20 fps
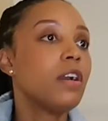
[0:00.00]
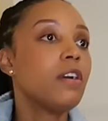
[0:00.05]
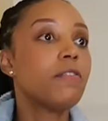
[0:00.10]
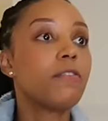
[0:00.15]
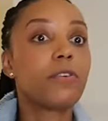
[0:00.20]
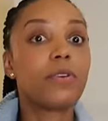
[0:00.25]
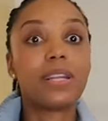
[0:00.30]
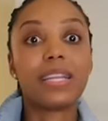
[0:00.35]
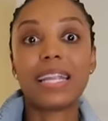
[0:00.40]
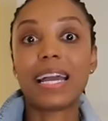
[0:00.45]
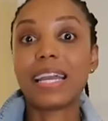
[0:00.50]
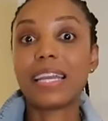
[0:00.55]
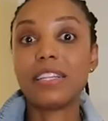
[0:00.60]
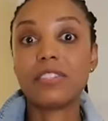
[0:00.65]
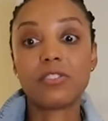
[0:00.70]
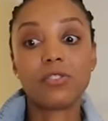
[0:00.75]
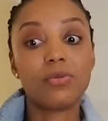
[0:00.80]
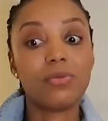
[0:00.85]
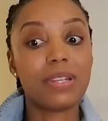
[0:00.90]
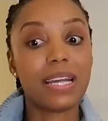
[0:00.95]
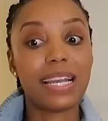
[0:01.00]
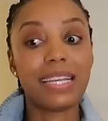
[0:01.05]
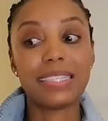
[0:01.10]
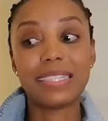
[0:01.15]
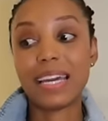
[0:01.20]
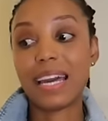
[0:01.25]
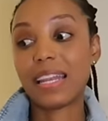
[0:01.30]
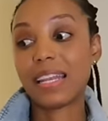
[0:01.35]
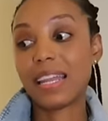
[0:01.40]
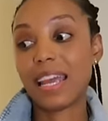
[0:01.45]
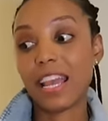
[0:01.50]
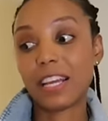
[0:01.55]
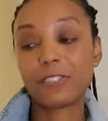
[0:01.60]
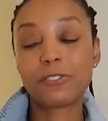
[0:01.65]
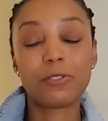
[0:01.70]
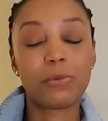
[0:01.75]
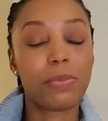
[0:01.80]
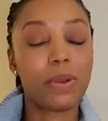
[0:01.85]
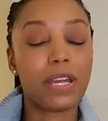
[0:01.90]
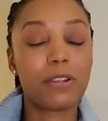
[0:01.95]
for a night, two nights, had an
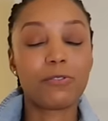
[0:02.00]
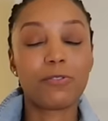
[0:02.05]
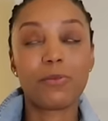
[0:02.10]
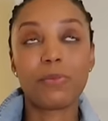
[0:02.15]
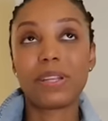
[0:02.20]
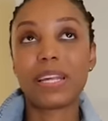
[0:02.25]
extra bedroom.